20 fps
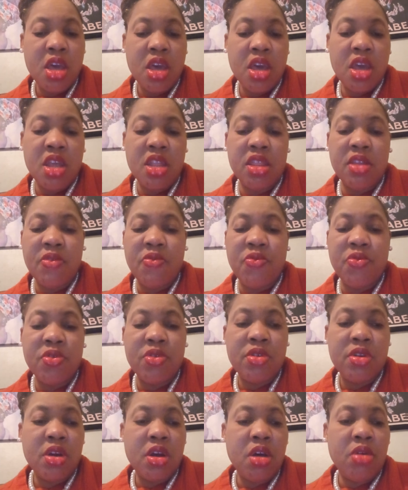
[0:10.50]
and the
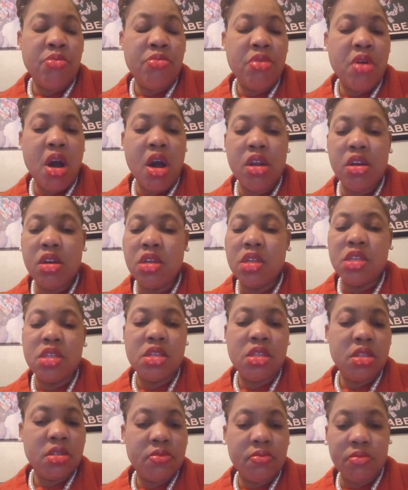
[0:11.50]
phone
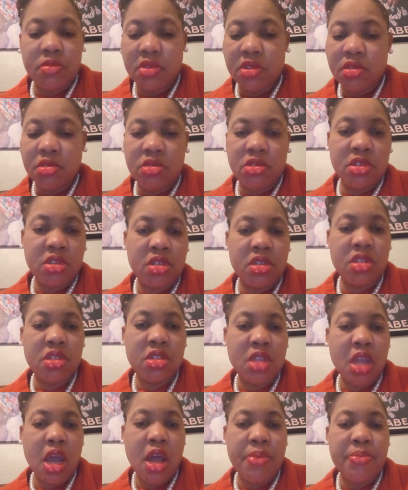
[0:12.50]
abruptly just
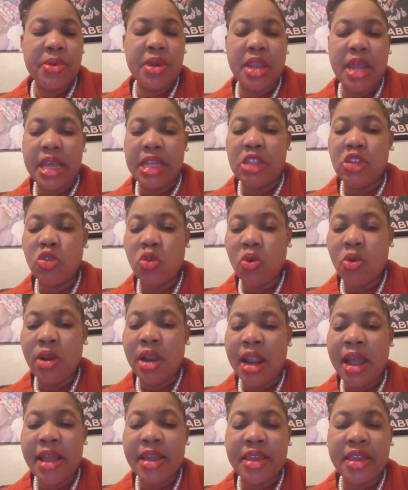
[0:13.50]
stopped, and I don't
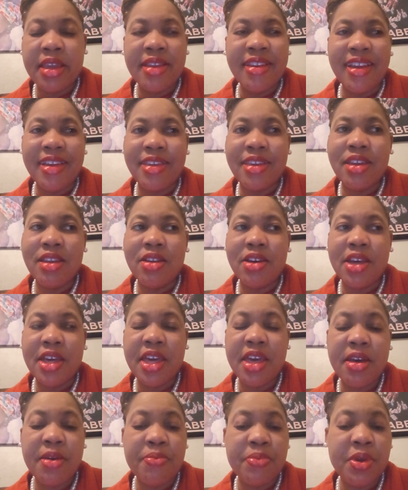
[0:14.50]
like it. I cannot
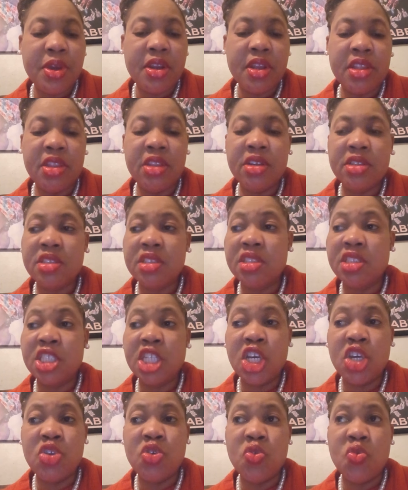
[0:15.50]
help it. It doesn't
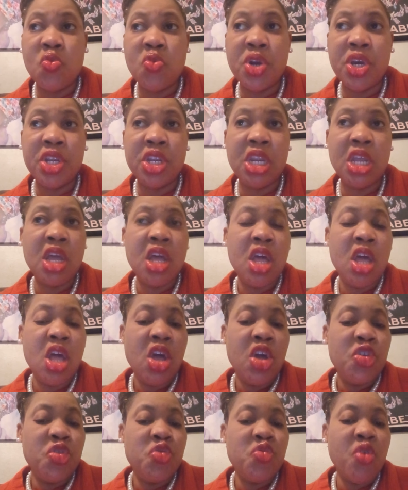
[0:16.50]
tell you when
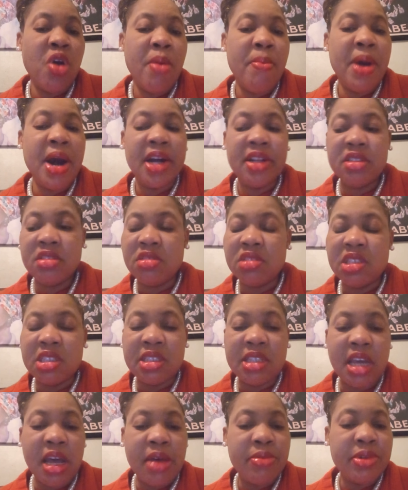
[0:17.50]
you are about to
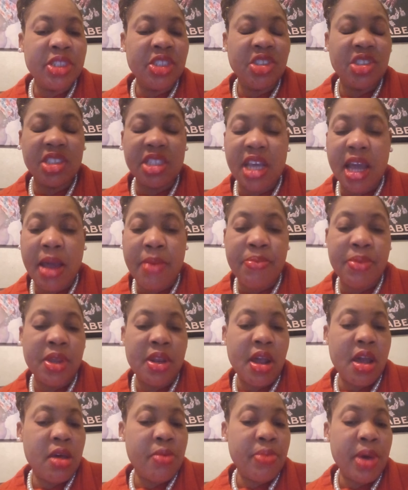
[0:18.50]
stop. It just happened.
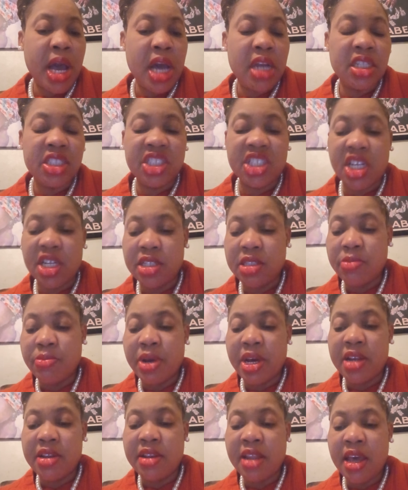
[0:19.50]
I apologize
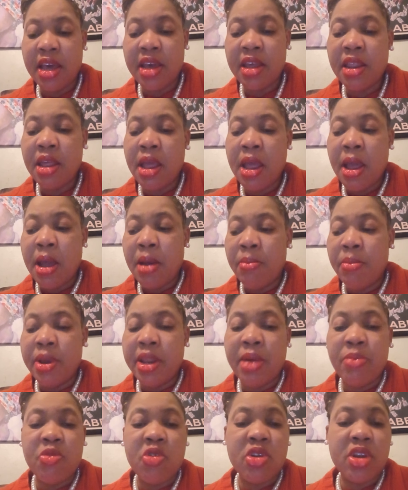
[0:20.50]
about that, but
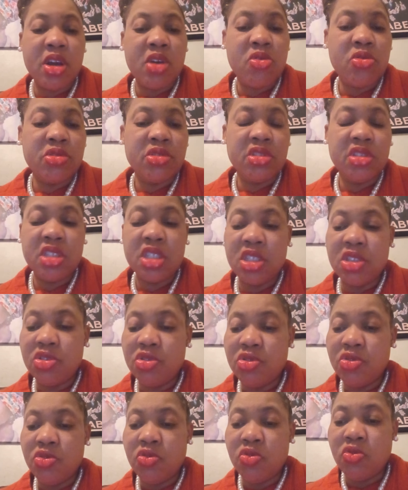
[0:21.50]
I'm gonna
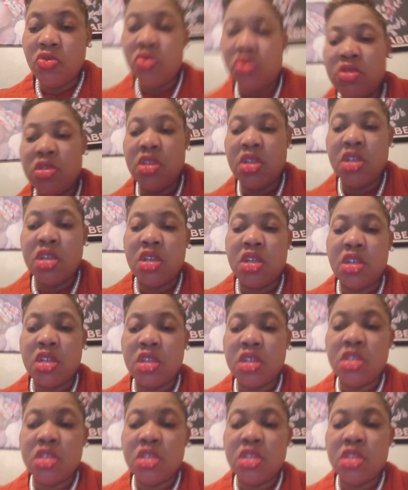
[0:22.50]
continue the